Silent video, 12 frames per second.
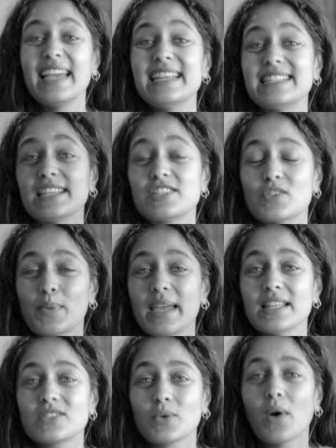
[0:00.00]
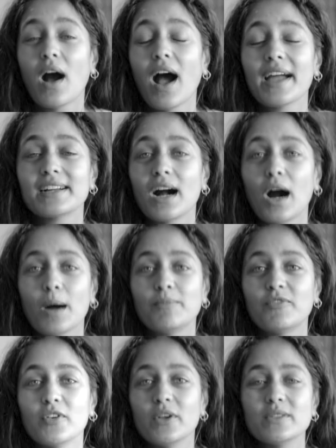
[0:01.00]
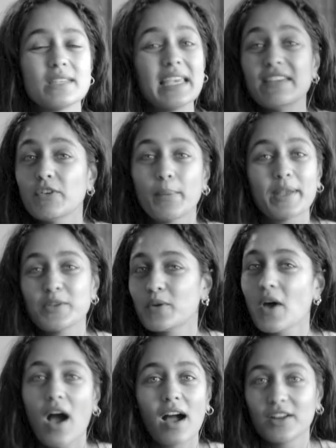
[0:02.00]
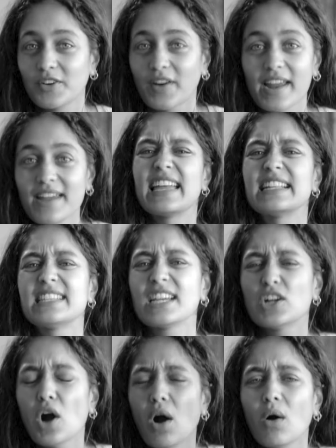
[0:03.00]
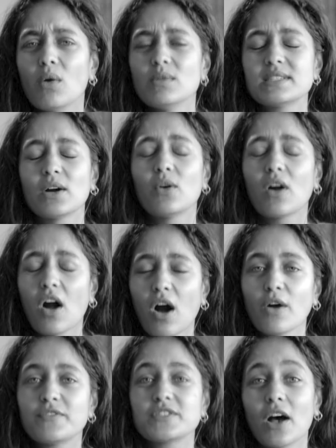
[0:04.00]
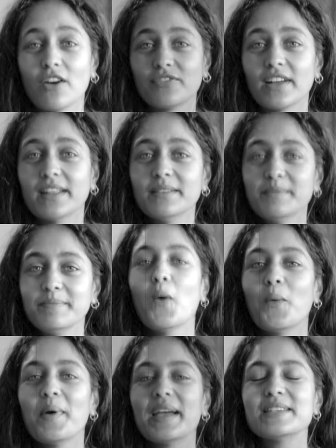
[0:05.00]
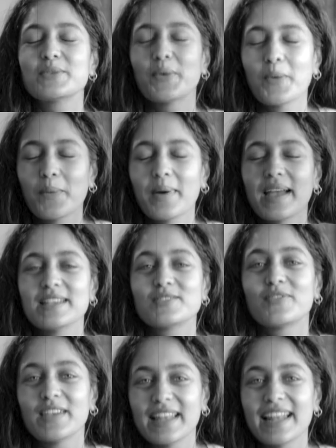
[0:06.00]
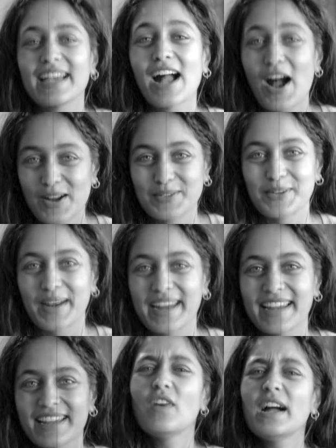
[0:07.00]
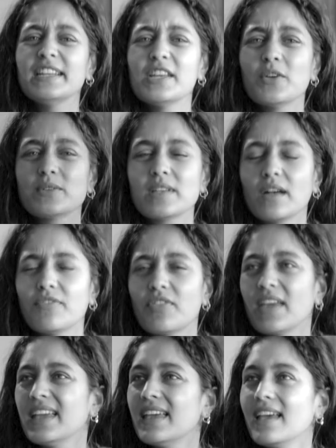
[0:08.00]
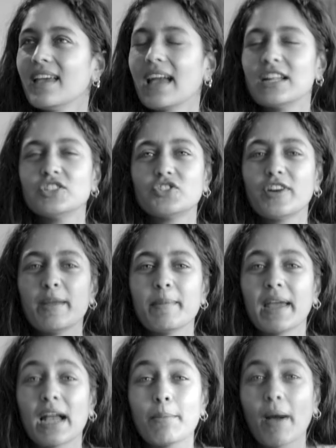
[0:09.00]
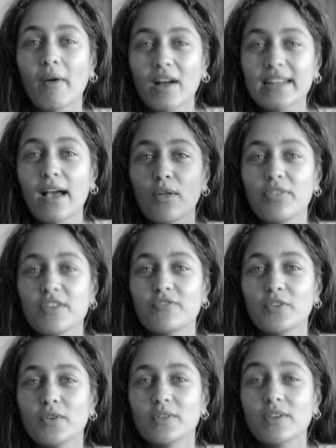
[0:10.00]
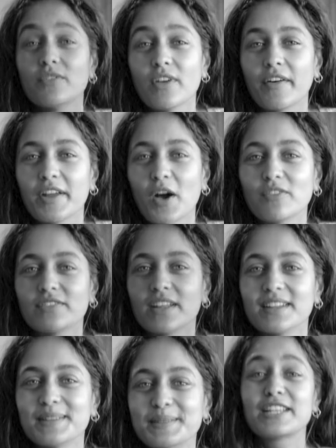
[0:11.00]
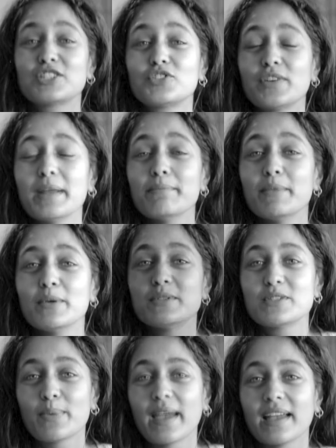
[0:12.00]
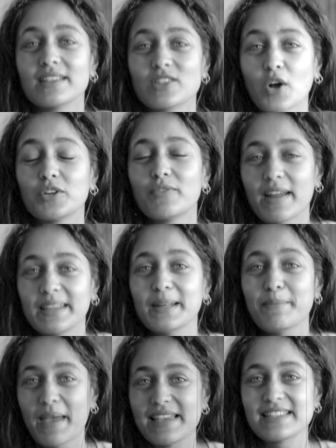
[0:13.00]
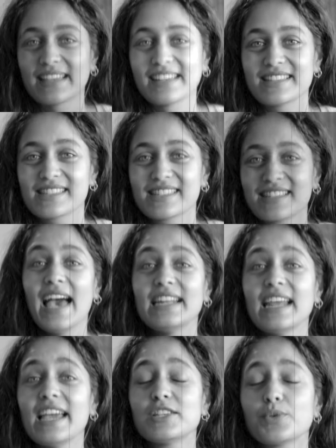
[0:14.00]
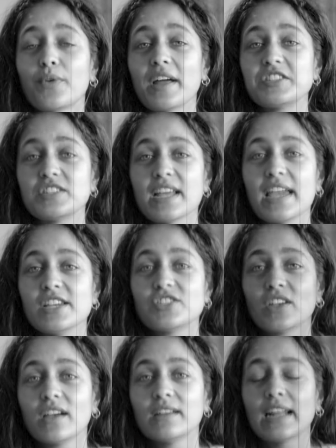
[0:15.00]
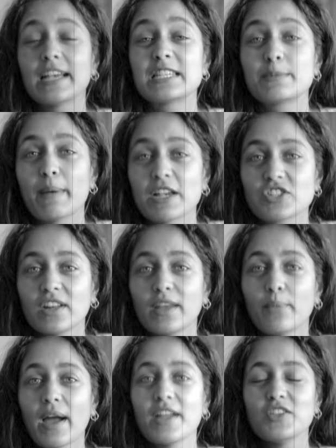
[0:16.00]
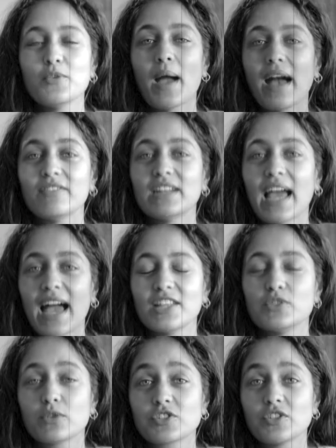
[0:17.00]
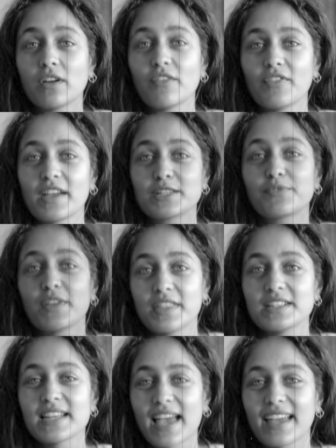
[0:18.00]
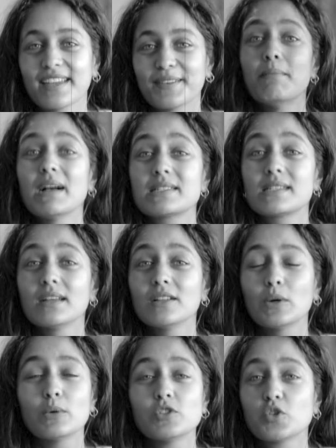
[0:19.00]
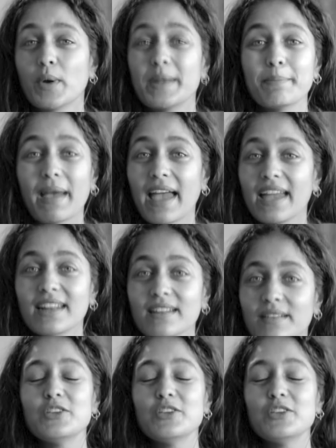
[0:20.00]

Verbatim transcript: Eating sweets or high carb foods even when you're not hungry. Getting colds or coughs often always, always feeling hungry. Finding yourself thinking and dreaming about unhealthy food very often. Extreme mood swings on a regular basis. Headaches or agitation, especially when you haven't had your sugar fix for the day. Muscle or joint pain.